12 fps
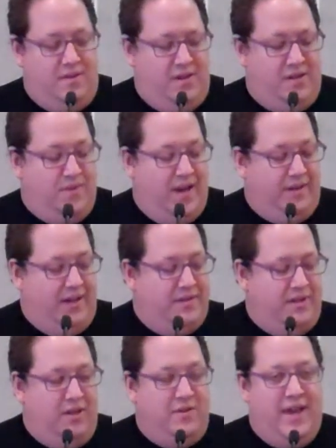Israelis,
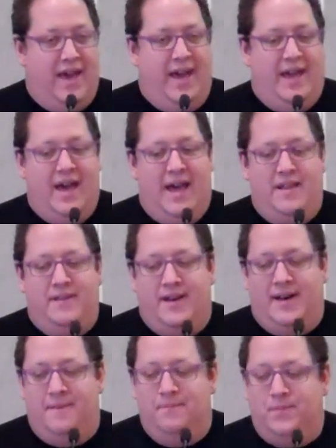the UK, and
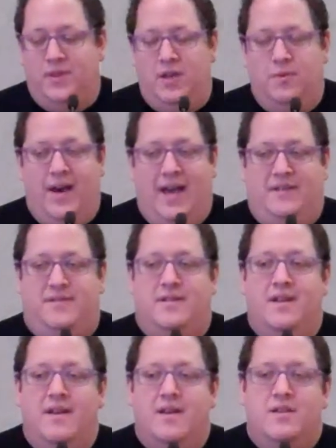the US
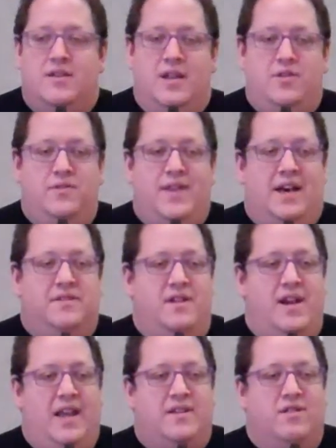in
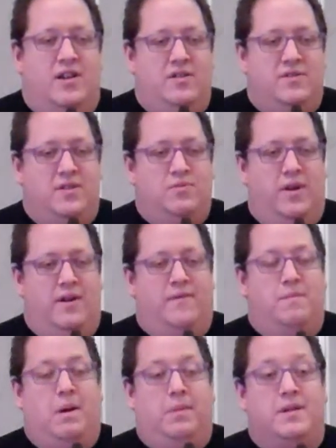2008 started using Twitter
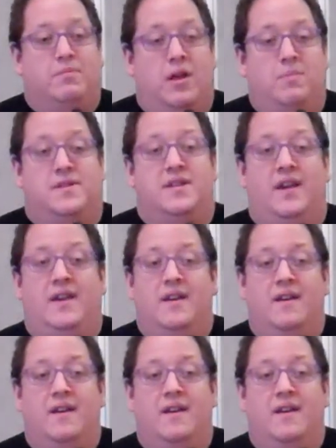for public diplomacy.